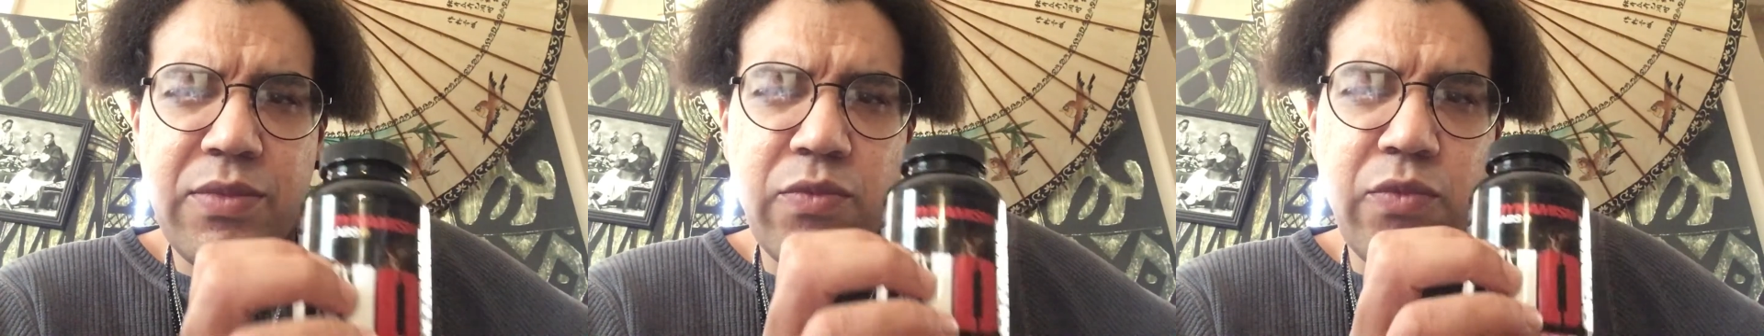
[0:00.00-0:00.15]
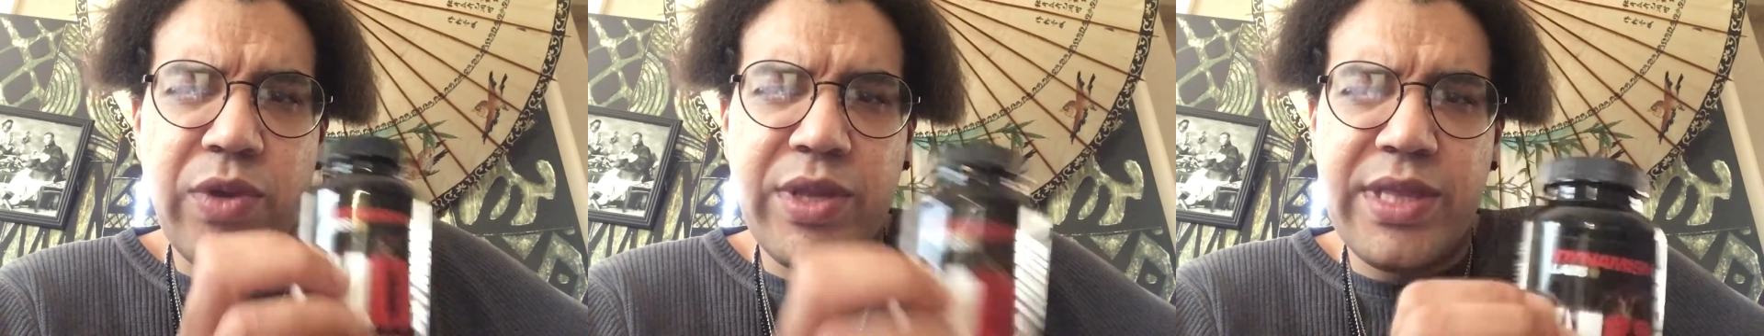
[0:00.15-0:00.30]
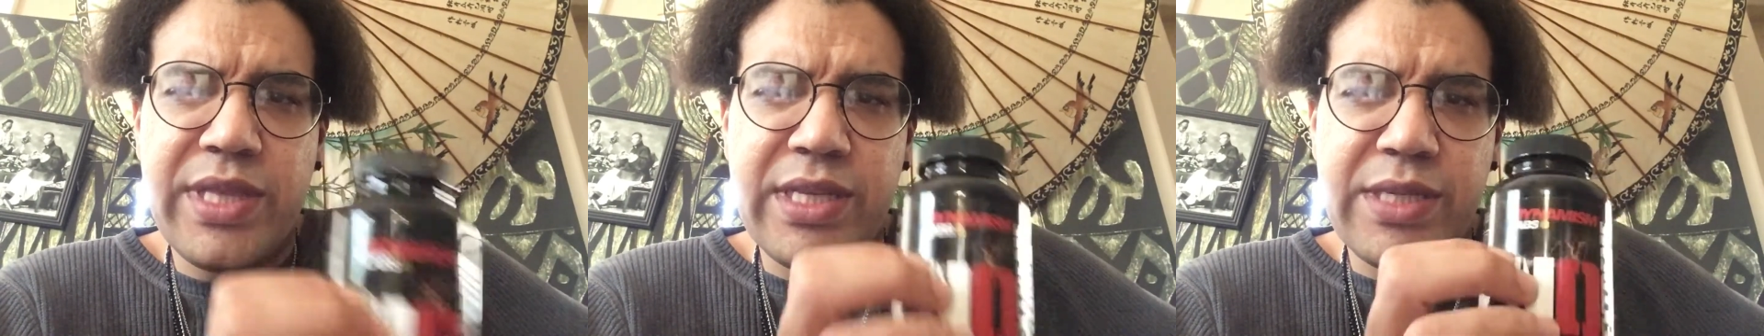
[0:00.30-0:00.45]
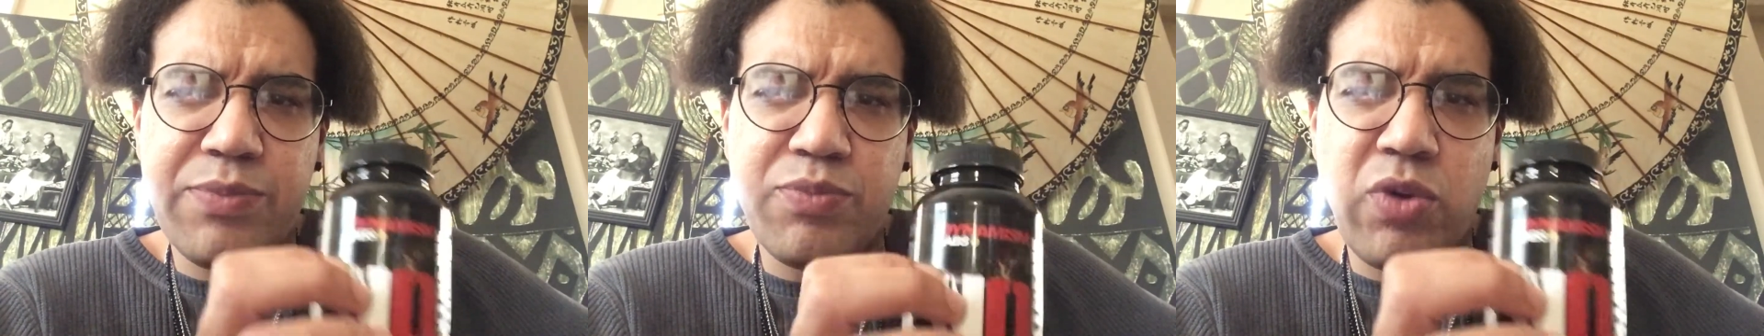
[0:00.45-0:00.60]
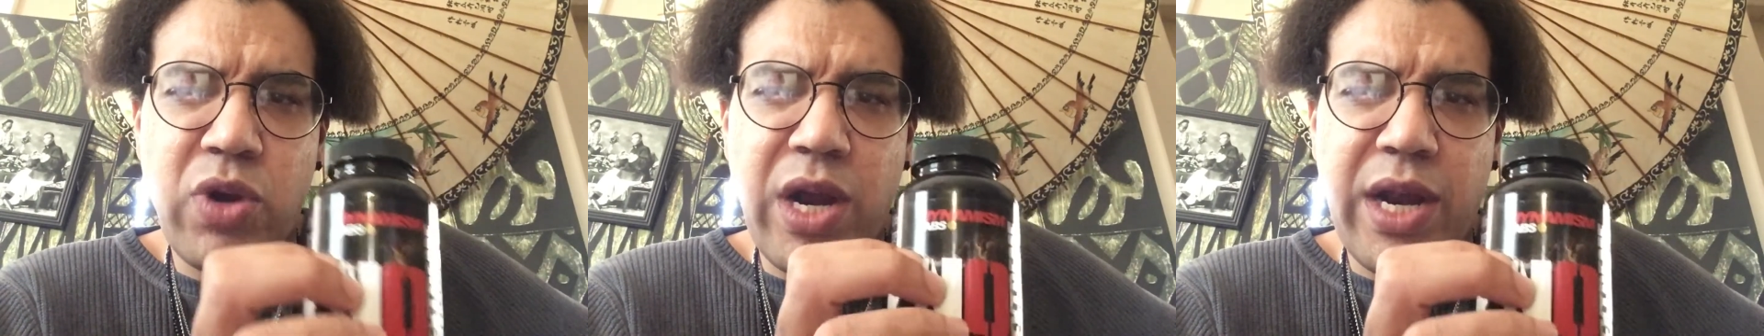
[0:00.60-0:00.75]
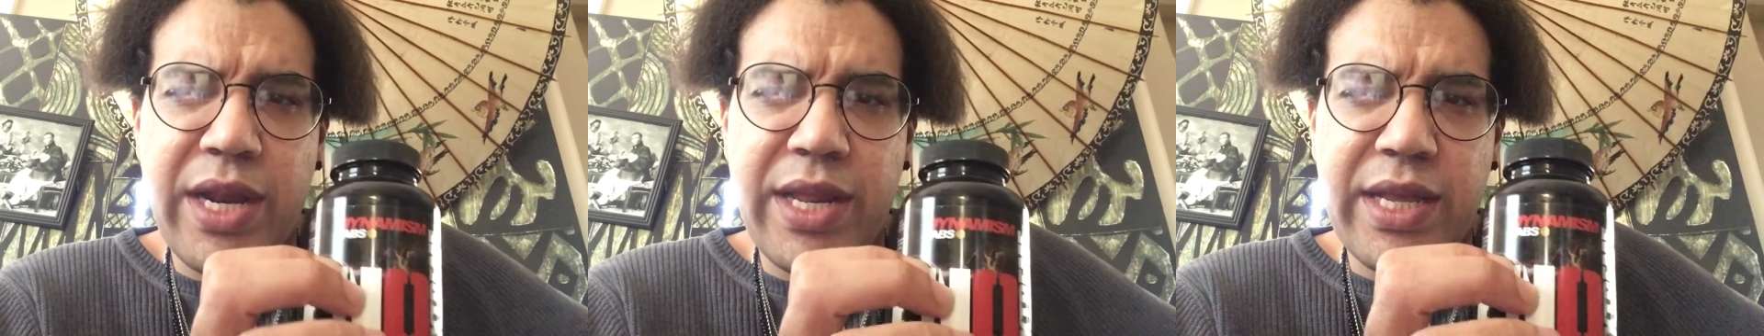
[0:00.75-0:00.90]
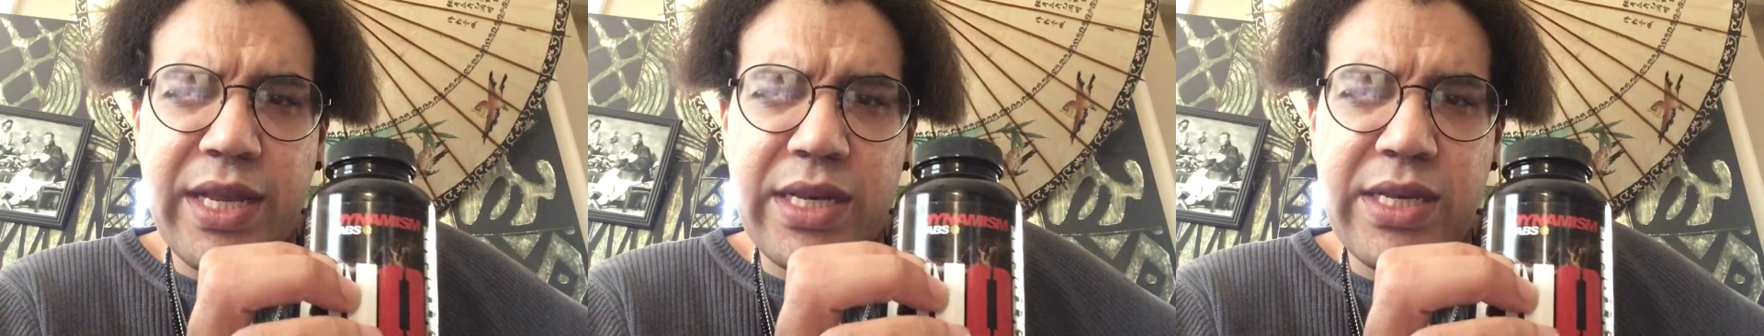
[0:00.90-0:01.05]
with this
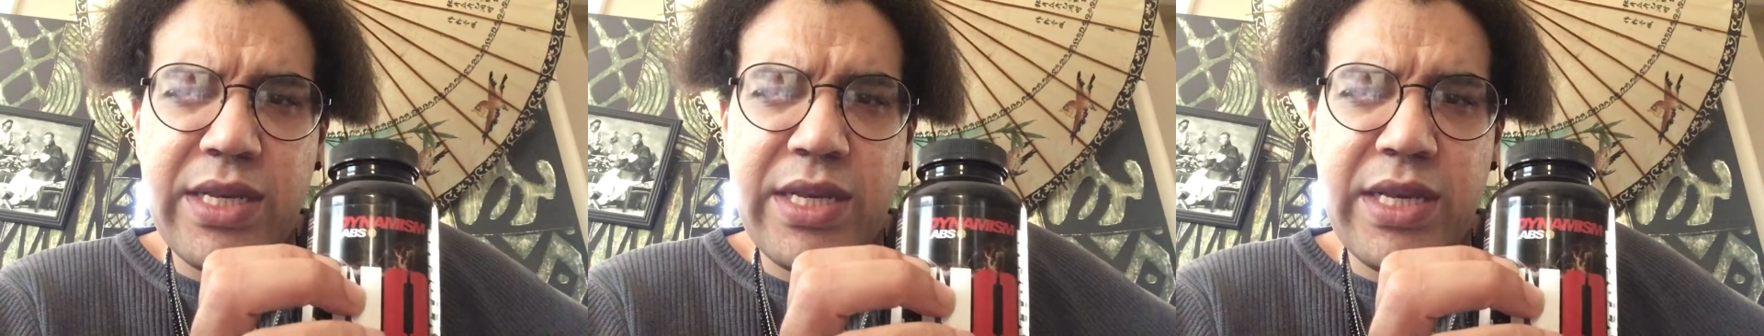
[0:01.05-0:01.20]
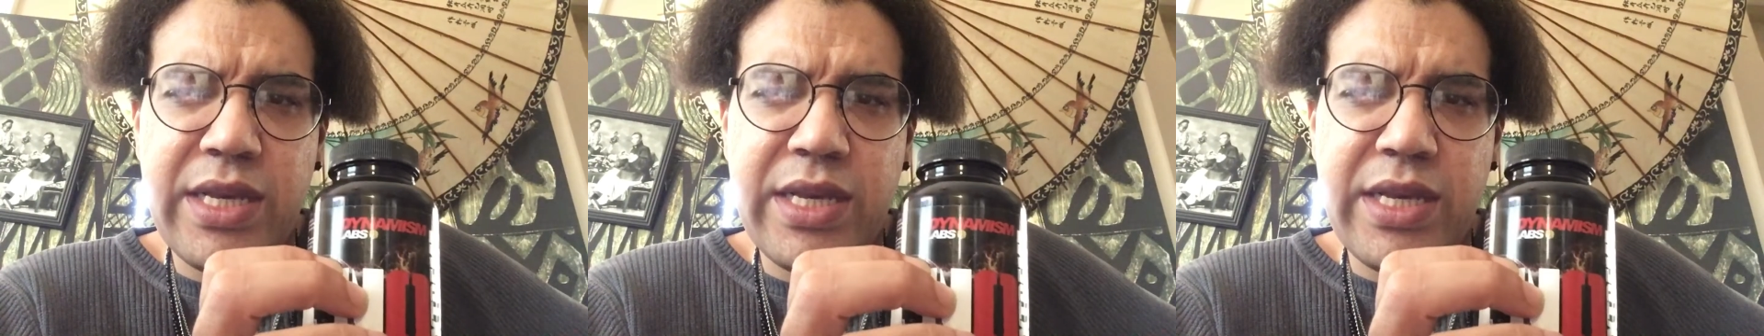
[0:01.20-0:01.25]
product.